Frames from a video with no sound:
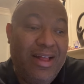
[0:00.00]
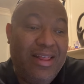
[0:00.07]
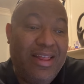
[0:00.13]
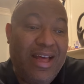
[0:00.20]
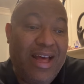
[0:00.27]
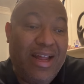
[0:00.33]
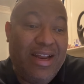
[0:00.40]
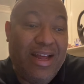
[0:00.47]

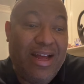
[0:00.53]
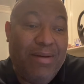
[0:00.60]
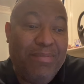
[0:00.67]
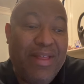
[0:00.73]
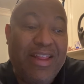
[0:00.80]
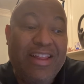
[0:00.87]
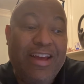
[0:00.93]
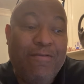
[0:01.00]

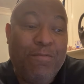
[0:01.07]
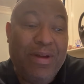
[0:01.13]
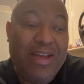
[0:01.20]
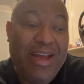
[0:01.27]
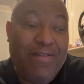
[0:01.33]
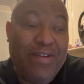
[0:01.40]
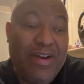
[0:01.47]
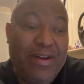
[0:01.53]
that they've been
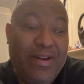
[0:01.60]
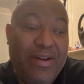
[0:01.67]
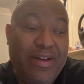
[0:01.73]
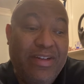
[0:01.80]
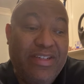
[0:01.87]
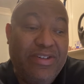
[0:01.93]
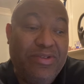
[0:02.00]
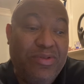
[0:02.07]
given
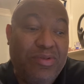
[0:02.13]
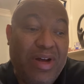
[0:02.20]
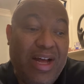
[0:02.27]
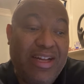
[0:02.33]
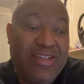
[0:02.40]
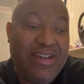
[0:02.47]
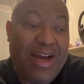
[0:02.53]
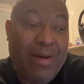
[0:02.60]
to
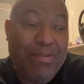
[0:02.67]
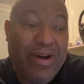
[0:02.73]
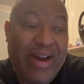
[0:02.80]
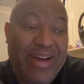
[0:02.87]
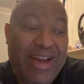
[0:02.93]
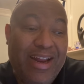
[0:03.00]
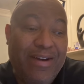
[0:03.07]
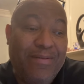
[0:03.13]
operate
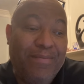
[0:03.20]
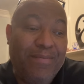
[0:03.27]
in.